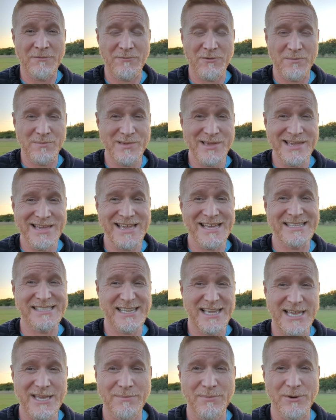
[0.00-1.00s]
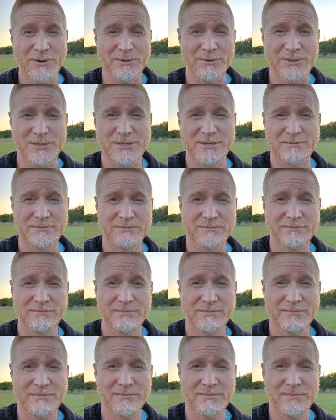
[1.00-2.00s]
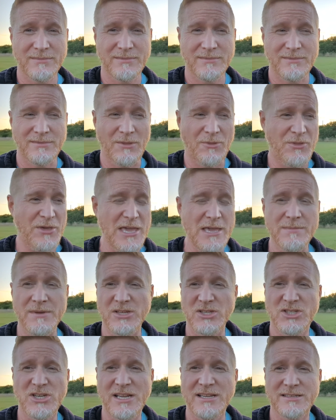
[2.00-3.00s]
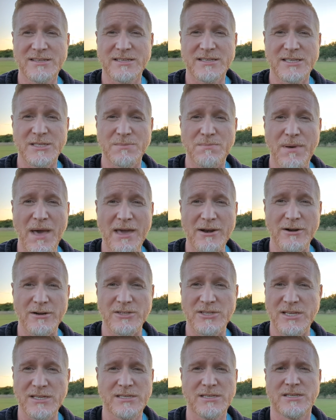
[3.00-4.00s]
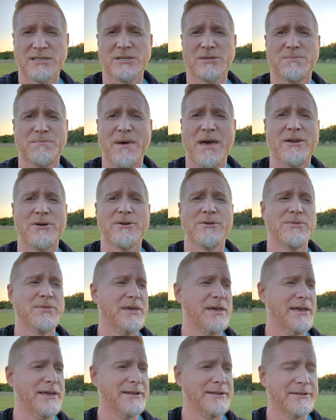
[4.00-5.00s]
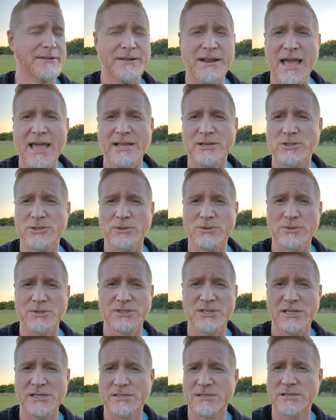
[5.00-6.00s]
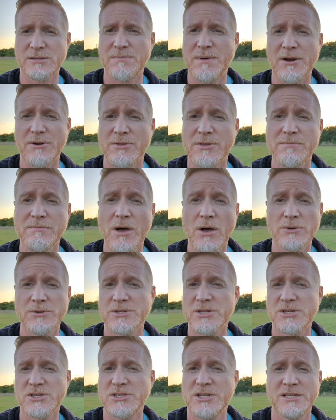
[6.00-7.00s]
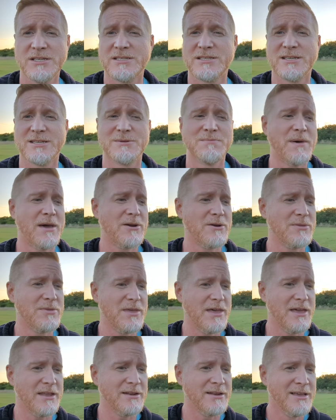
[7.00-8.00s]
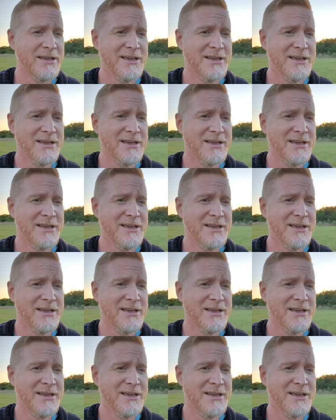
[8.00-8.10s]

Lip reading: for me, it's Hebrews. The theme is Jesus is better. Jesus is better than angels. Jesus is better than Moses. Jesus is better than